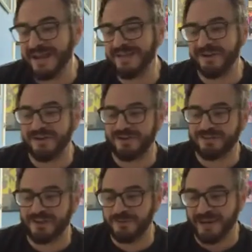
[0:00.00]
there it is.
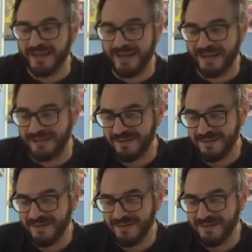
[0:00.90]
I knew I had it.